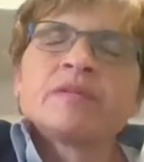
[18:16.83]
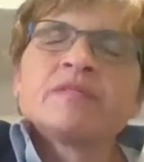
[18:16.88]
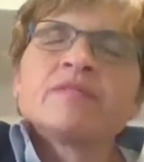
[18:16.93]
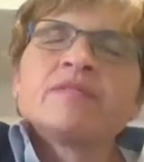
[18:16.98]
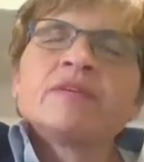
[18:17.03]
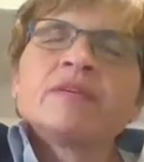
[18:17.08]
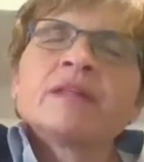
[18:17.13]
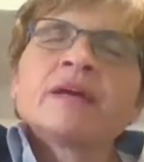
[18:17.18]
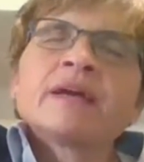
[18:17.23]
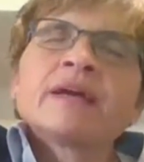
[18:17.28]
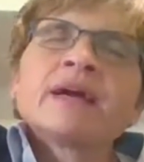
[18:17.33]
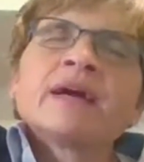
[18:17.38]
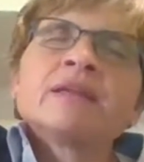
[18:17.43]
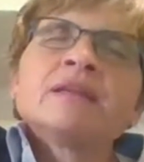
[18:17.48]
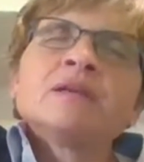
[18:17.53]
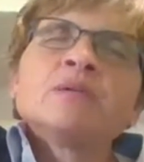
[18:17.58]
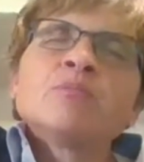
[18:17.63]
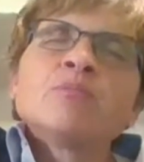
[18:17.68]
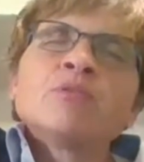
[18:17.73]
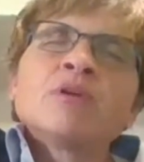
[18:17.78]
If you like
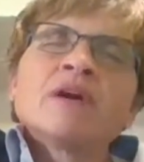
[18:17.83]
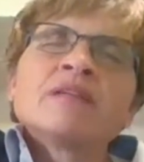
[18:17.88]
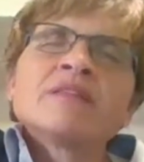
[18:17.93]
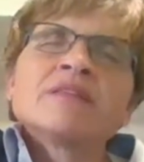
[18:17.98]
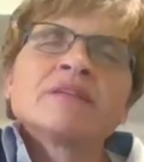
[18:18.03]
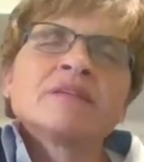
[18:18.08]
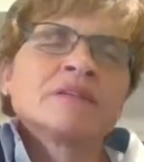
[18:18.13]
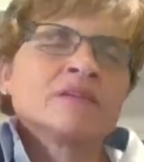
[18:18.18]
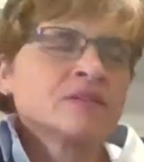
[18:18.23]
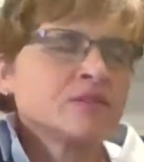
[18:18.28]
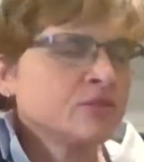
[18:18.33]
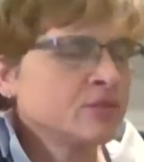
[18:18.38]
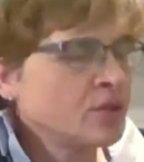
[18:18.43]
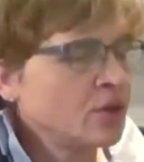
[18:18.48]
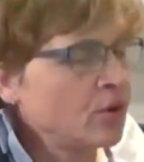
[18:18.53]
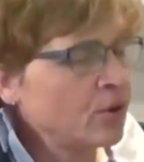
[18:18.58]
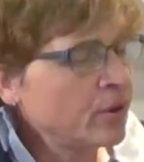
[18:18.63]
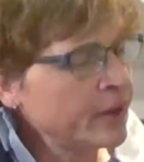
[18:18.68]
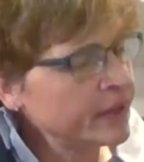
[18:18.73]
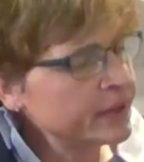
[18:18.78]
getting a breath here,
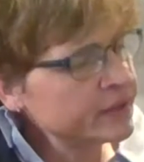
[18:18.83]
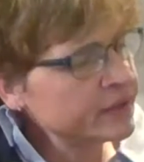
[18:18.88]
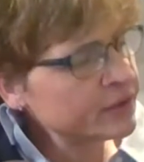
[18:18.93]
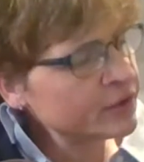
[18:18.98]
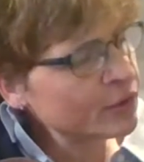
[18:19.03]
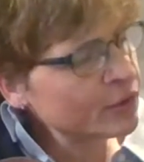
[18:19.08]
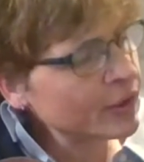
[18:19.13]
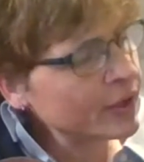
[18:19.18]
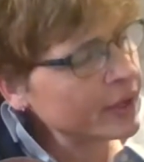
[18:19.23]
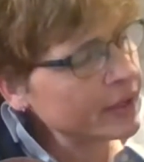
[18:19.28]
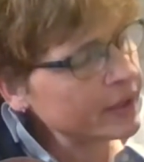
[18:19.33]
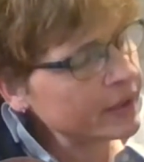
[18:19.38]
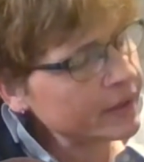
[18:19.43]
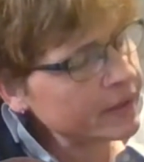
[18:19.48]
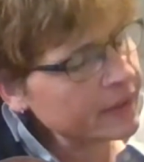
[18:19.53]
go ahead and do it.